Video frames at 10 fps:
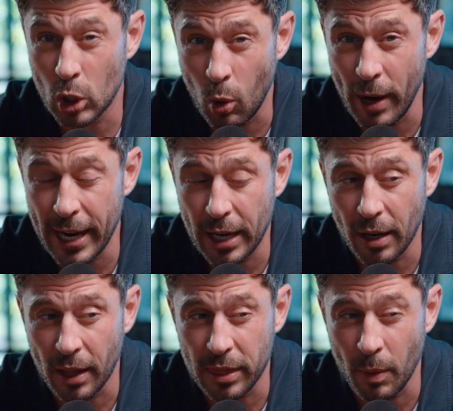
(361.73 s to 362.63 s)
quick.
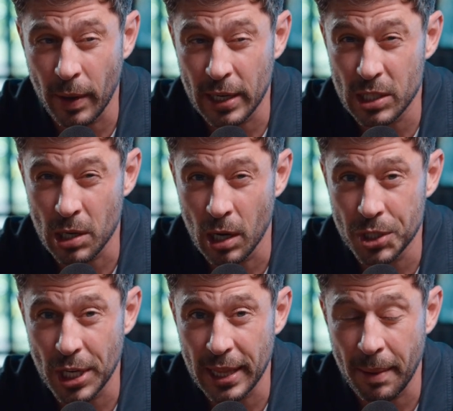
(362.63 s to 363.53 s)
I think we're going to start
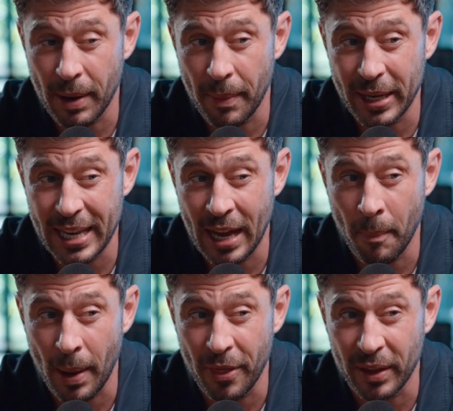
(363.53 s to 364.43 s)
seeing them coming down,
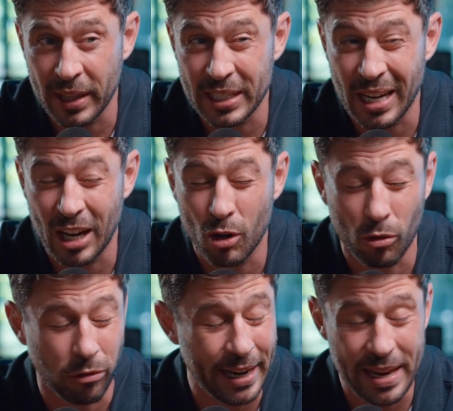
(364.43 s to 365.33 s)
but I think there's a
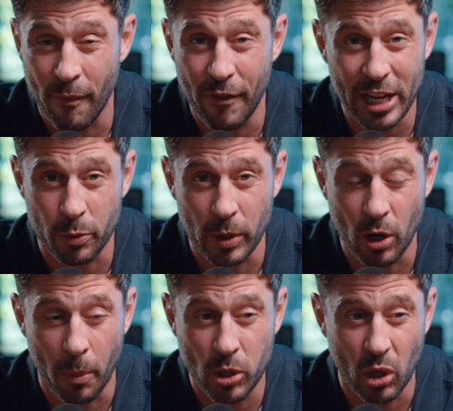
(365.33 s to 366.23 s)
great investment
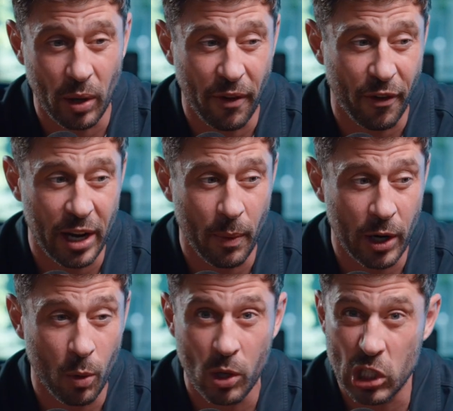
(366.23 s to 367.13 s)
opportunity for anyone
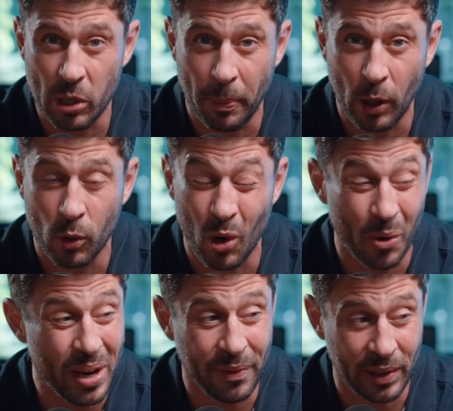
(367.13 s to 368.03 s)
who wants to build or
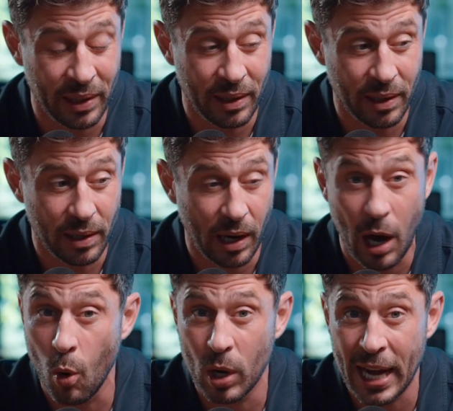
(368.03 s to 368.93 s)
even
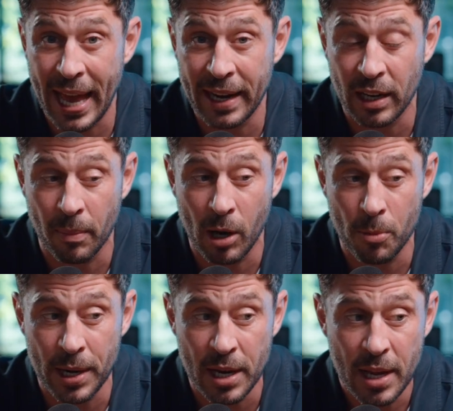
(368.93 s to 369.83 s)
hold land at the
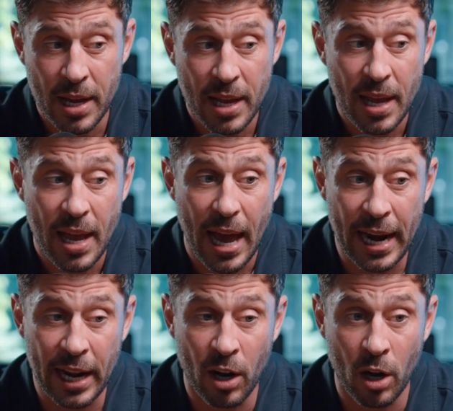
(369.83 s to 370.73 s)
moment. And
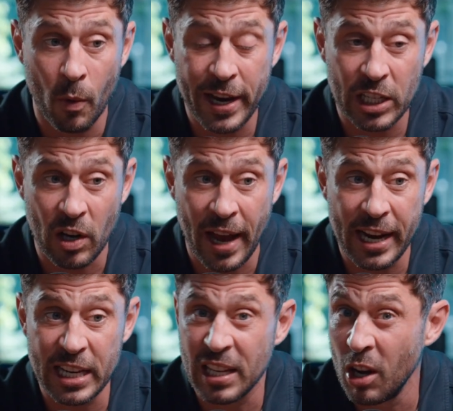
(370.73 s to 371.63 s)
then on the west side,
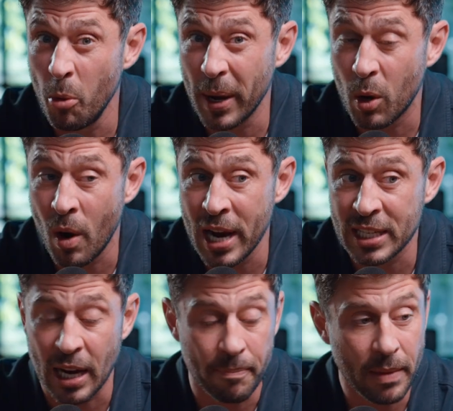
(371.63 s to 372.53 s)
it's a little bit
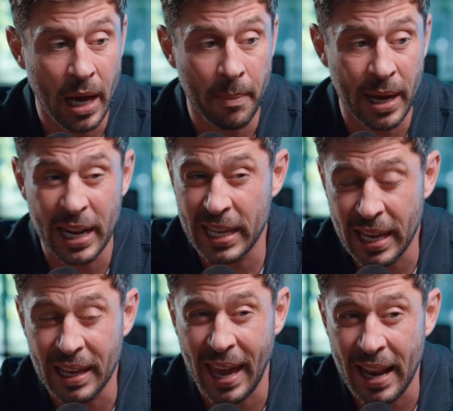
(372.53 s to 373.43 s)
quieter. And
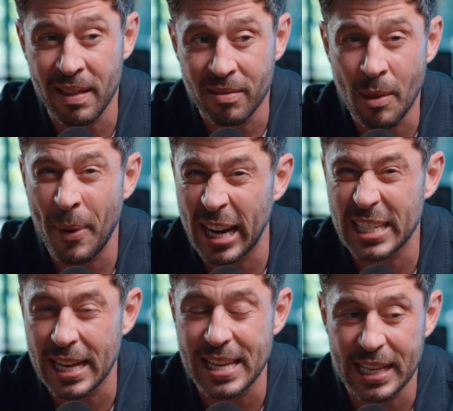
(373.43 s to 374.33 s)
again, the
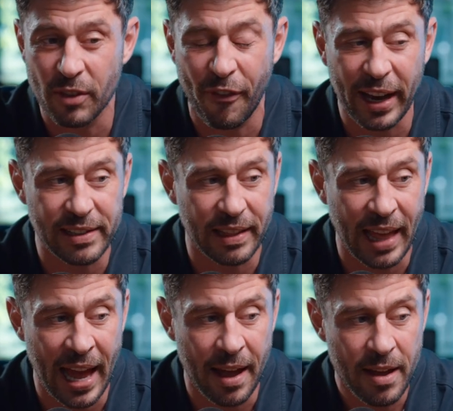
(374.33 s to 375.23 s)
Palisades has affected
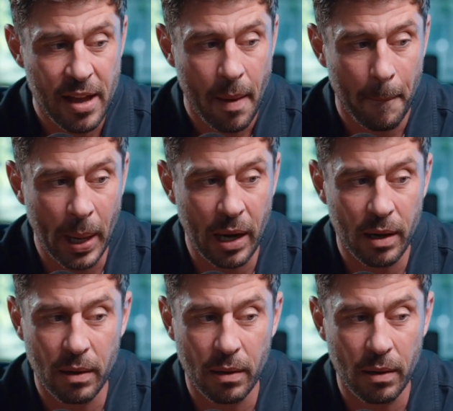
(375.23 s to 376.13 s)
that, but
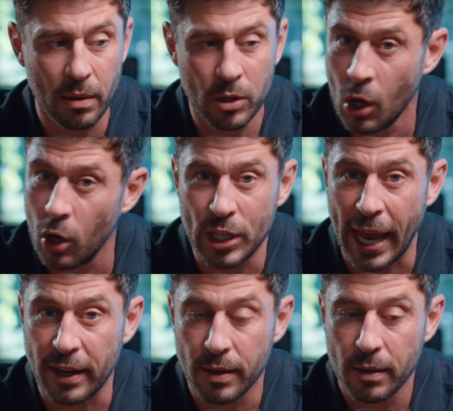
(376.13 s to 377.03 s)
not
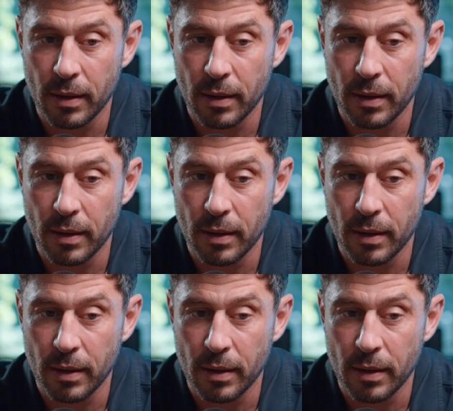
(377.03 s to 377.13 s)
dead.